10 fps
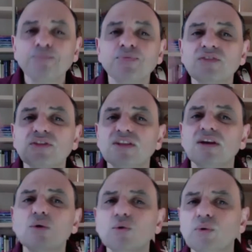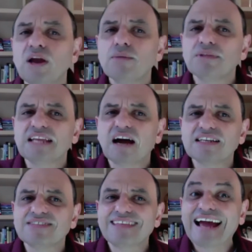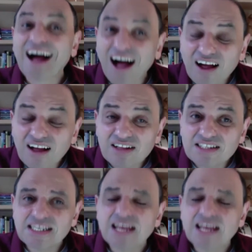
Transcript: that the Lord will open the eyes of their hearts,